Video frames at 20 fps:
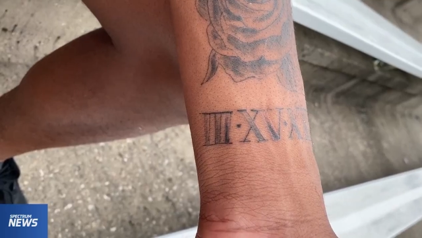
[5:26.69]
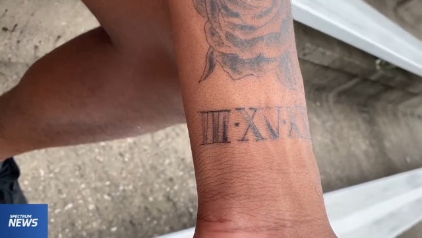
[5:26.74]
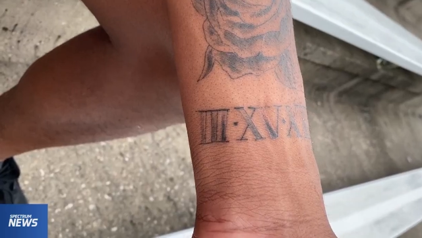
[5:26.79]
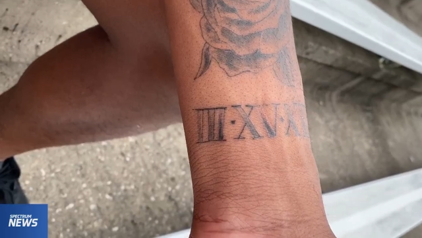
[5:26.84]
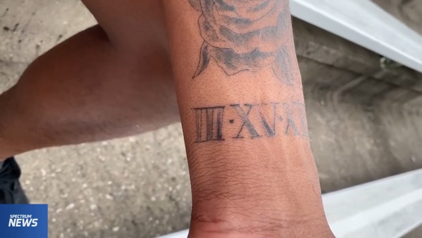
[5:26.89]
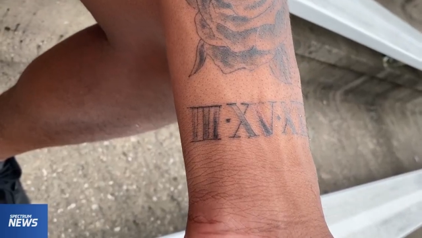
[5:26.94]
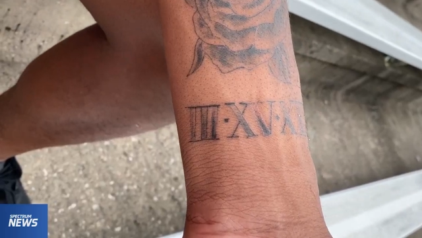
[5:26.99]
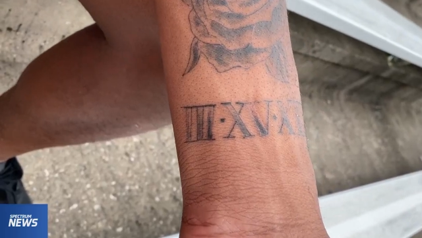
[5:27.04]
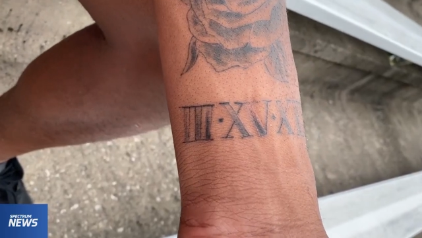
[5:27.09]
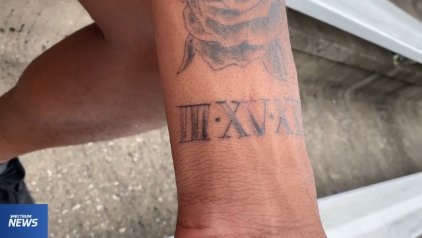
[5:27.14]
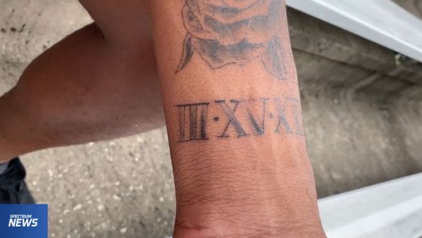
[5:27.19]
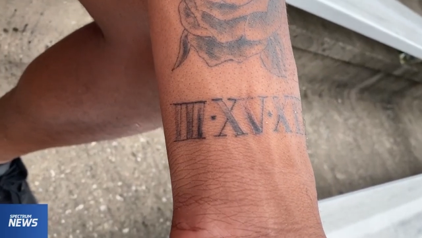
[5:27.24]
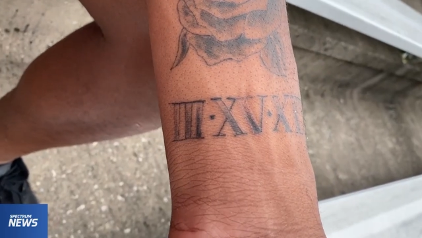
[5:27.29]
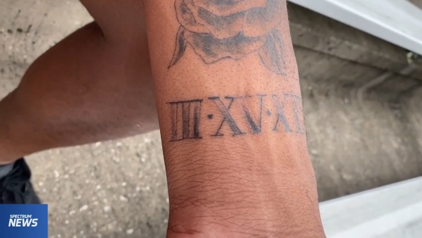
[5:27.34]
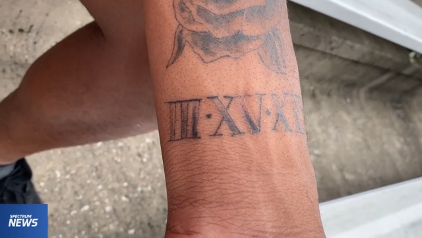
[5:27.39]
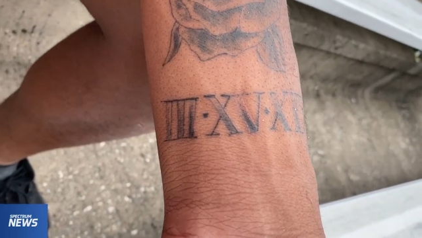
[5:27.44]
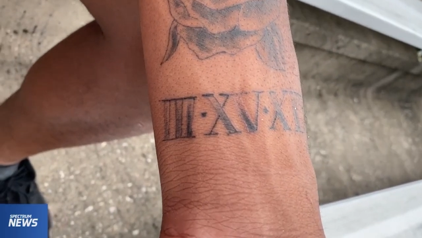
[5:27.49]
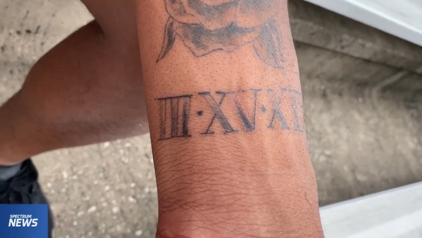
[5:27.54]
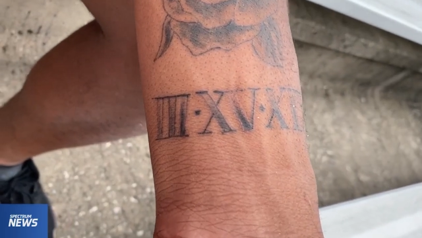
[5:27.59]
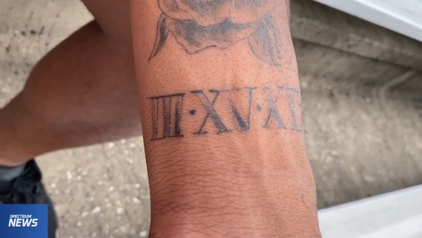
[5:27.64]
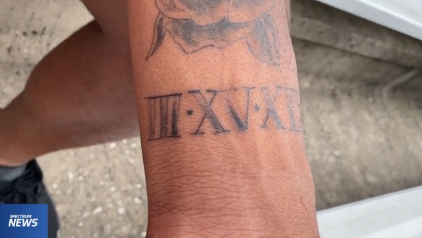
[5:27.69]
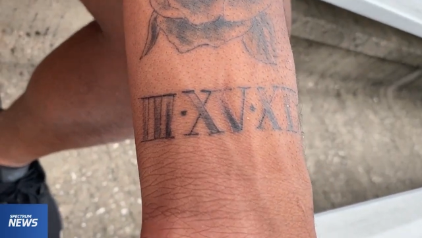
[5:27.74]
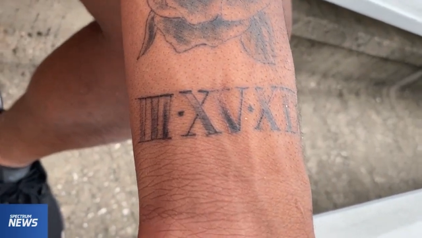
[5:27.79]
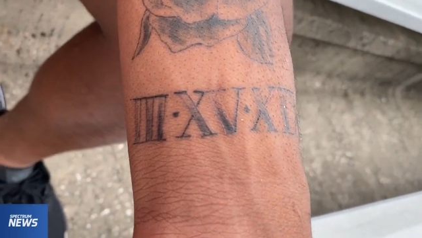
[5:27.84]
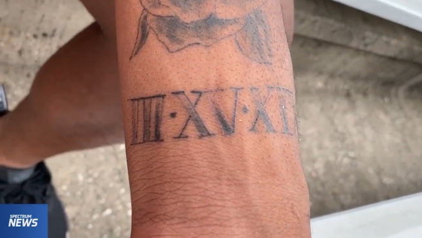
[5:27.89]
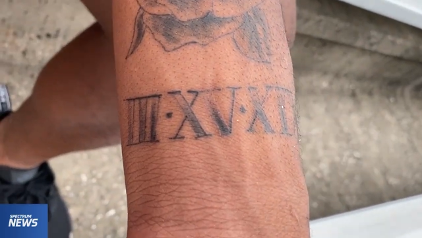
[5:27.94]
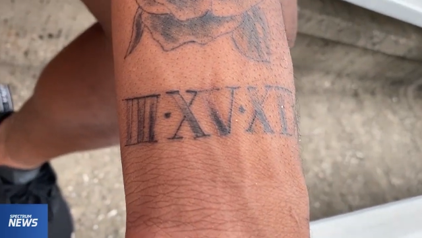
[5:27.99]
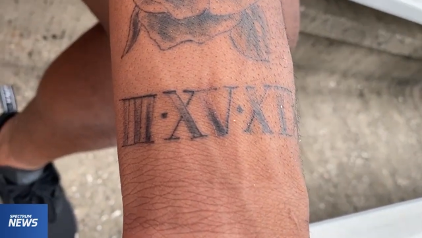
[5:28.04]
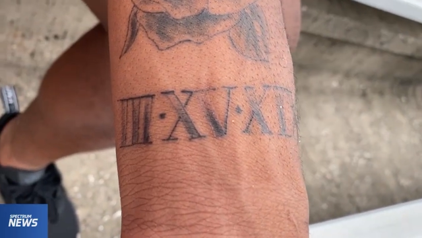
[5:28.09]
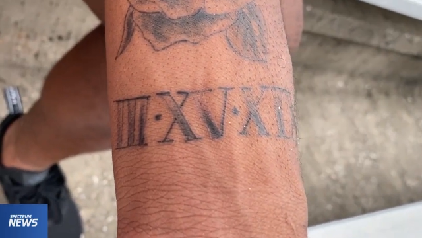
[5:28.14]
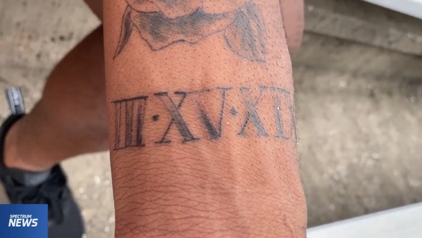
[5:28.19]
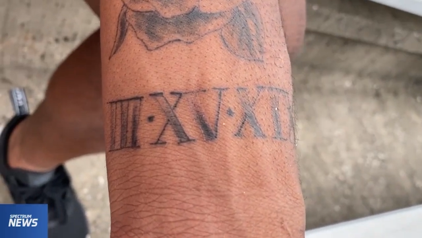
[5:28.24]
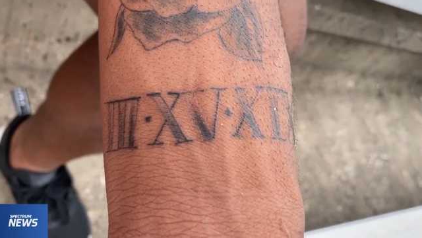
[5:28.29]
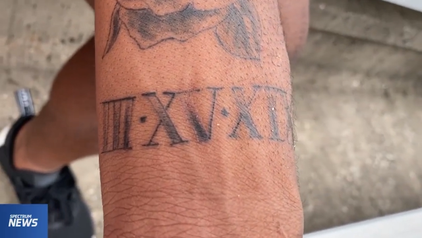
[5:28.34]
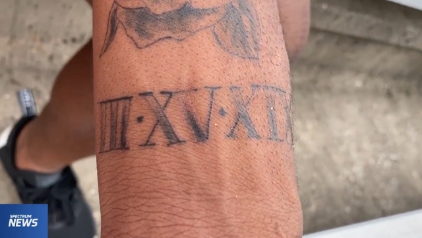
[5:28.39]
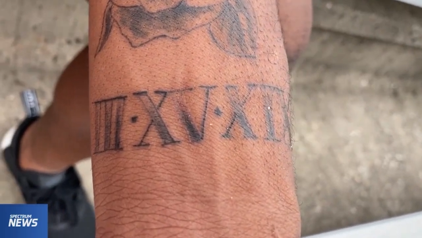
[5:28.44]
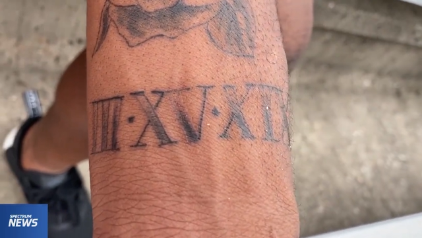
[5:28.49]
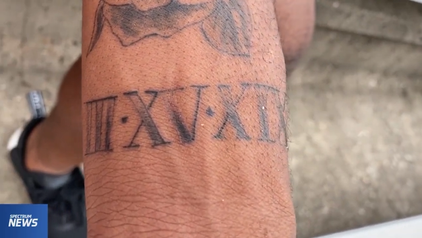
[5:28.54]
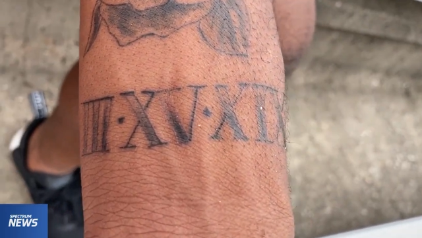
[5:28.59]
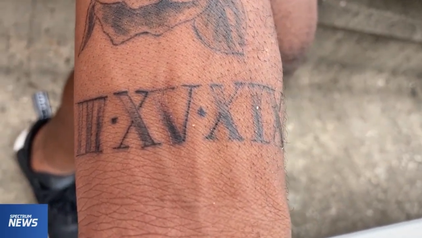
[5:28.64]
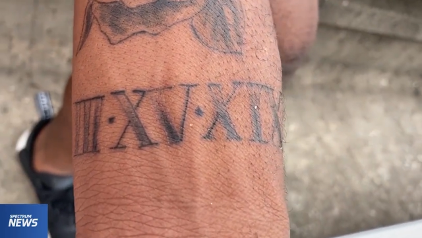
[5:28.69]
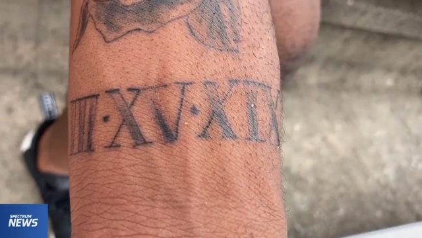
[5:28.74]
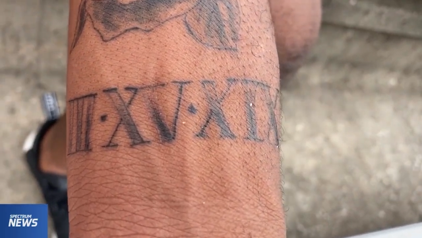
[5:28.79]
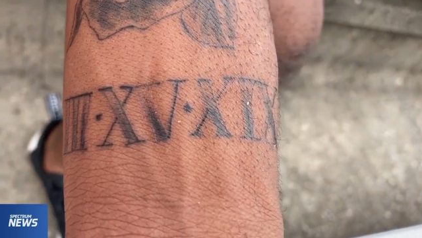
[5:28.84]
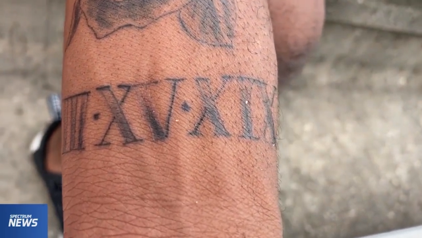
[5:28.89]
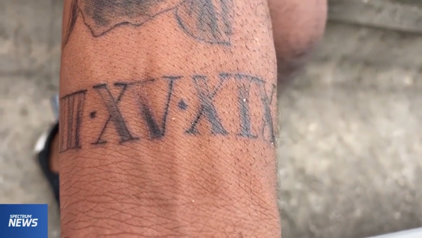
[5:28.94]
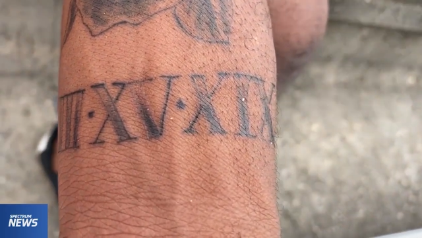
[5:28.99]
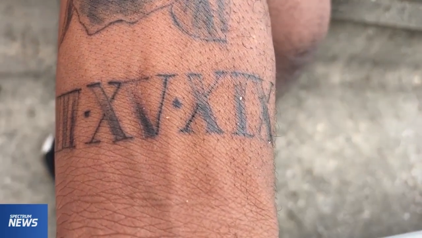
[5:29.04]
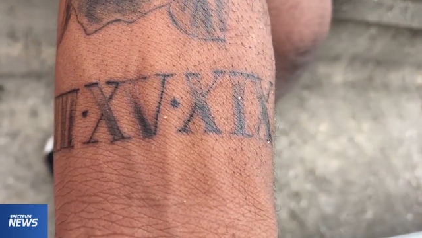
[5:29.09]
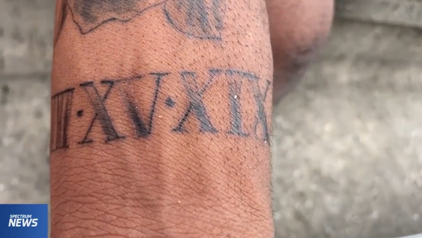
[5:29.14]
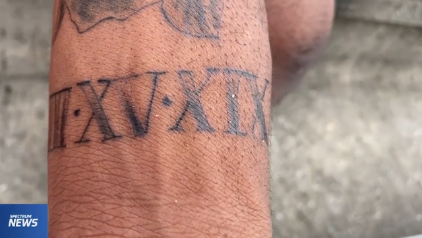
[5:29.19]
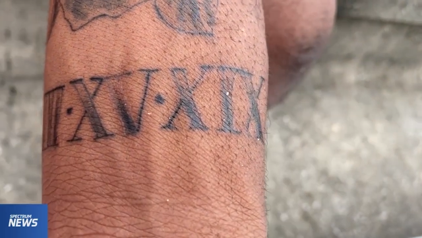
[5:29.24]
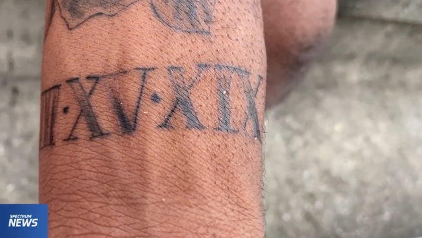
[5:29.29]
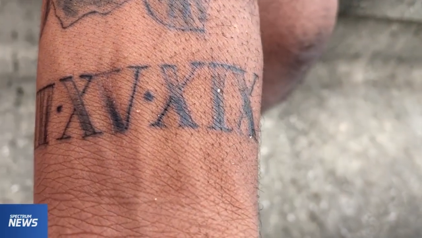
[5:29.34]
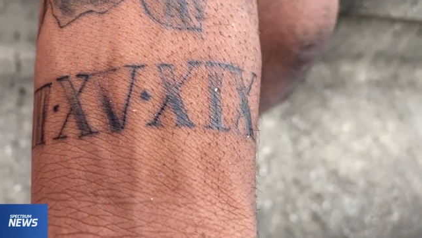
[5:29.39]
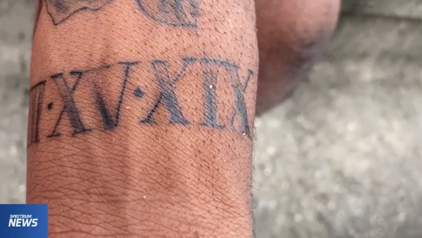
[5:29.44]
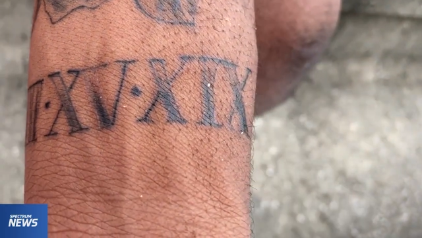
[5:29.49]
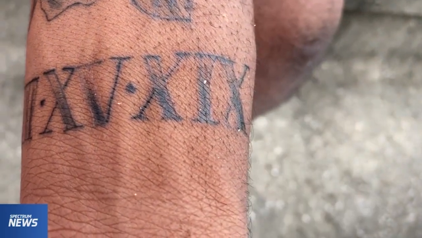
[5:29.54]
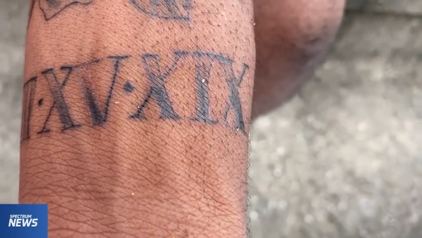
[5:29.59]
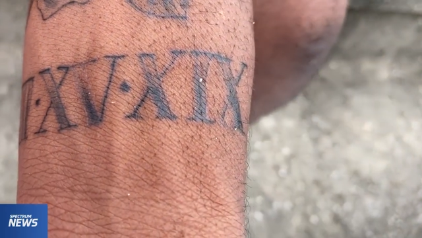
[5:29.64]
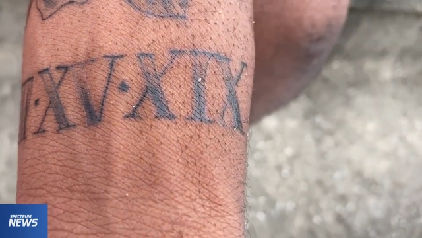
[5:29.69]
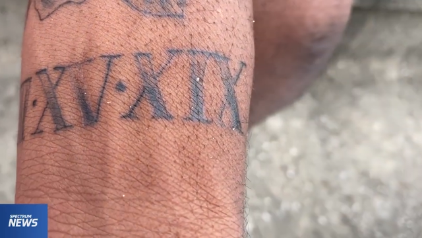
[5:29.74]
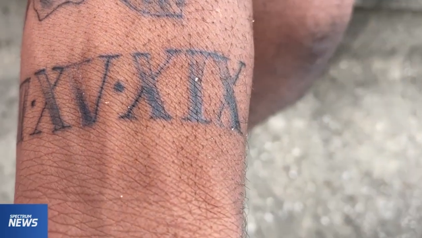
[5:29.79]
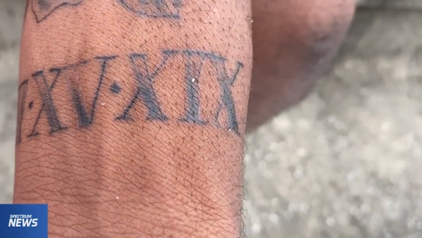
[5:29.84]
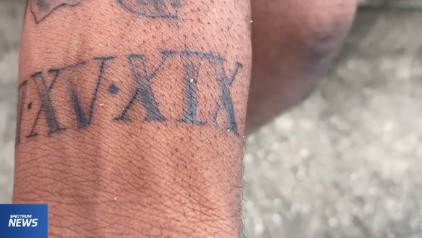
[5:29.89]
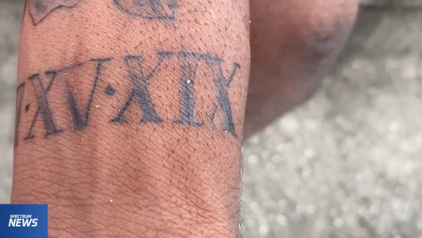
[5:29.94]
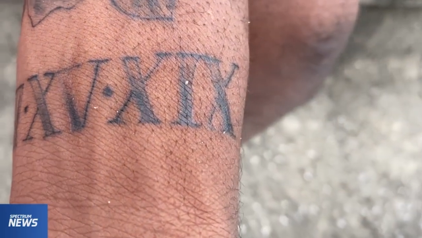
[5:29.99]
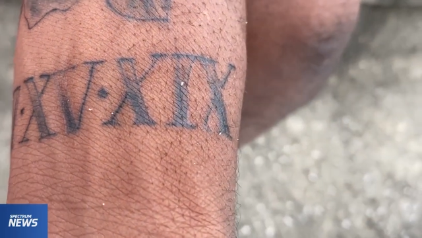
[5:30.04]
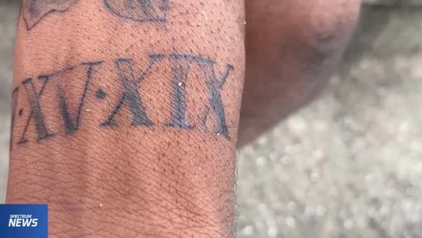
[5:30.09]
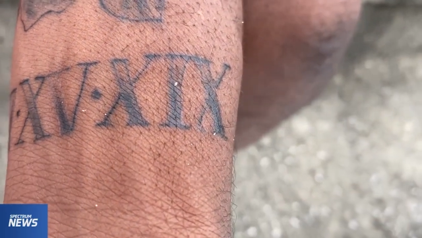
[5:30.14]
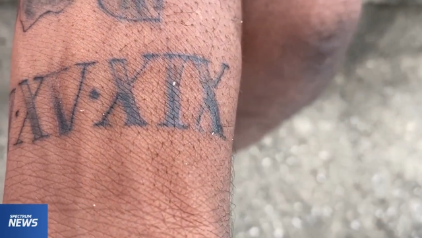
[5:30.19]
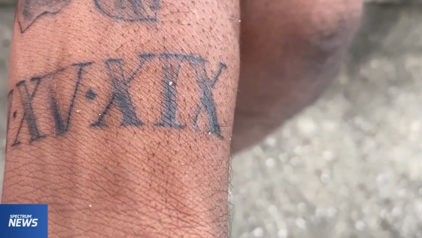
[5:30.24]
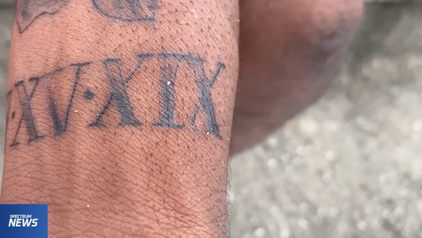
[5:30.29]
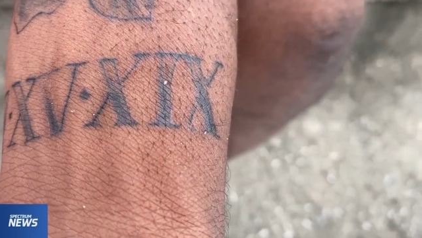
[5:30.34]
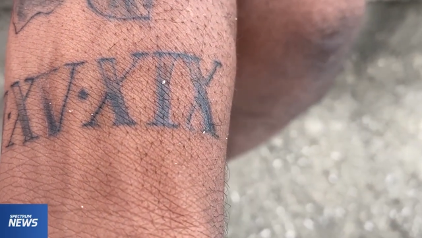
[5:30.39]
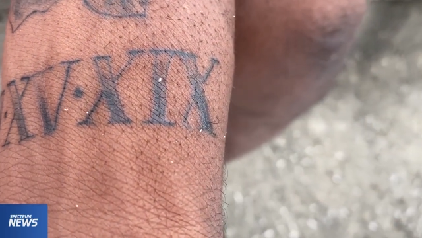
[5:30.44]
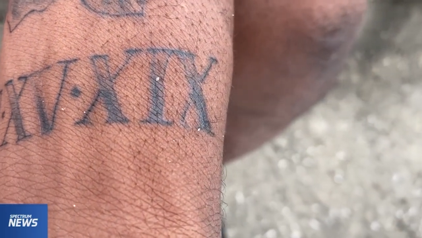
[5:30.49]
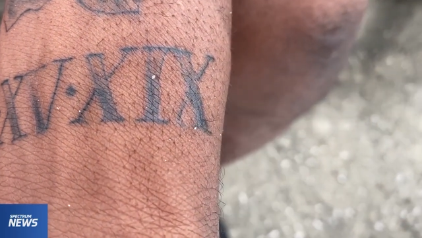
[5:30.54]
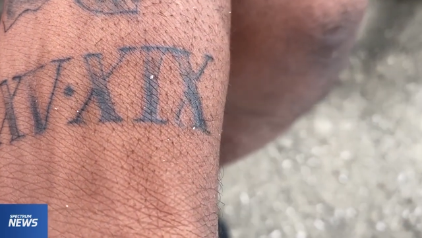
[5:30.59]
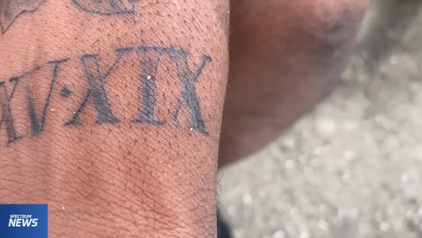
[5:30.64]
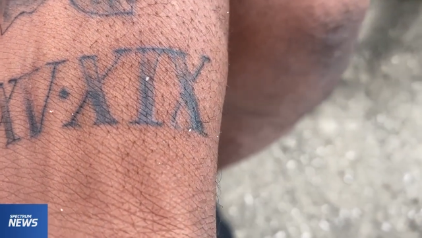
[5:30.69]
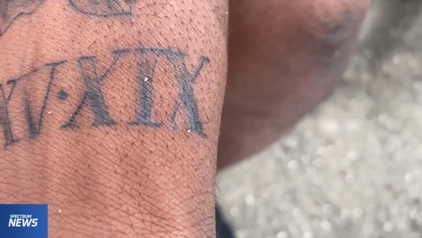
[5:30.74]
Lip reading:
(no speaker visible)